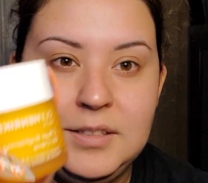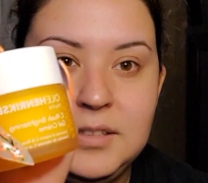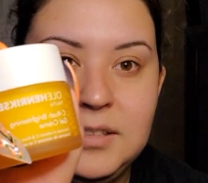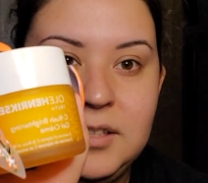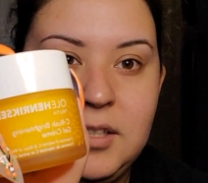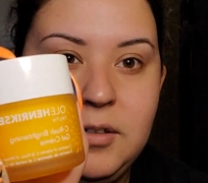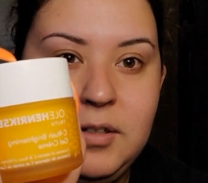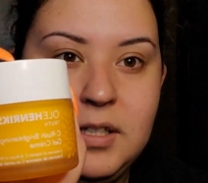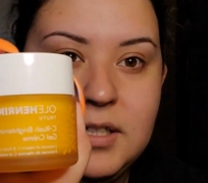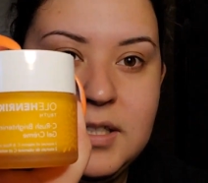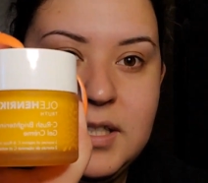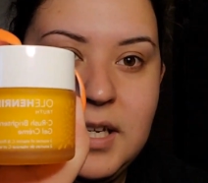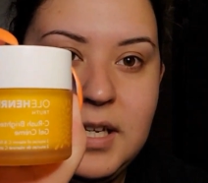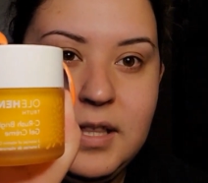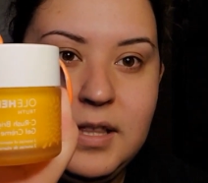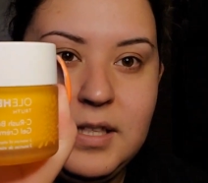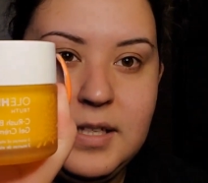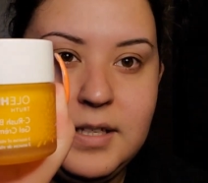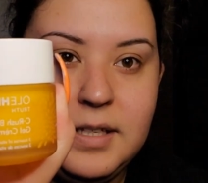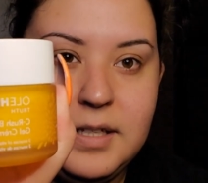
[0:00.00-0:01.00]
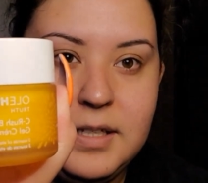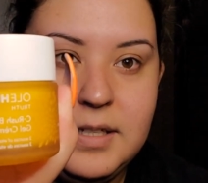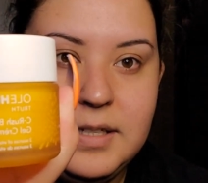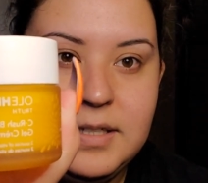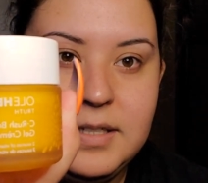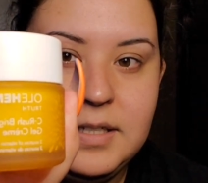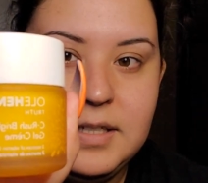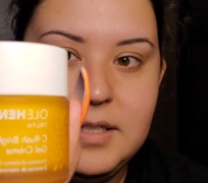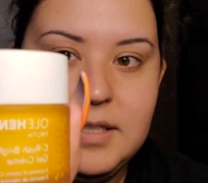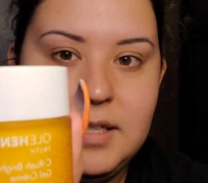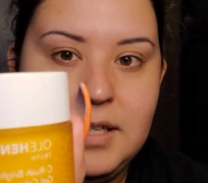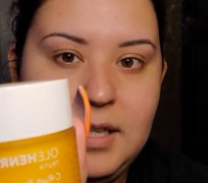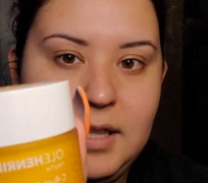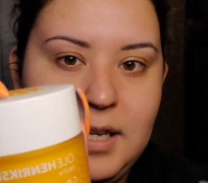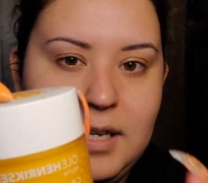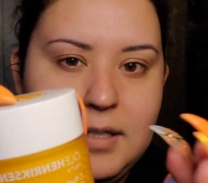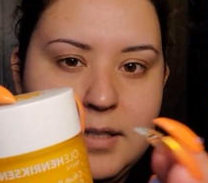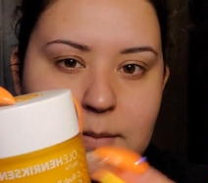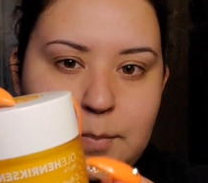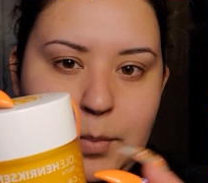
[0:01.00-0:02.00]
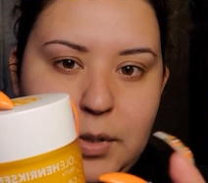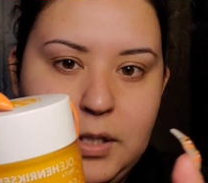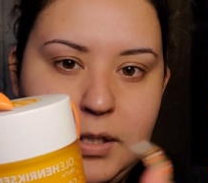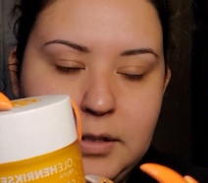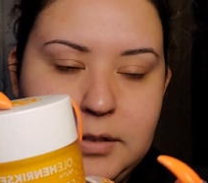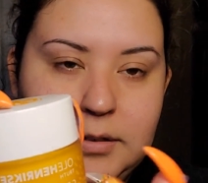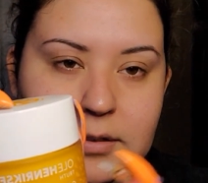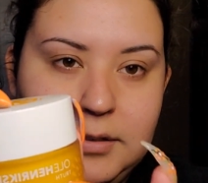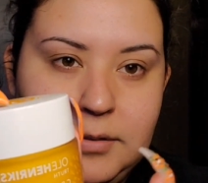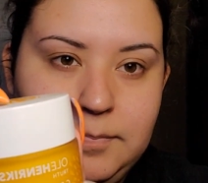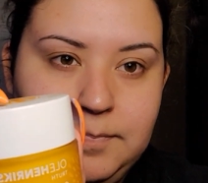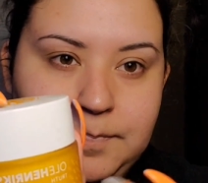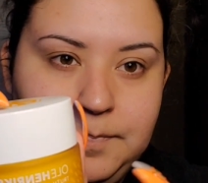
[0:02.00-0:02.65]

So it looks like this. It's a glass bottle.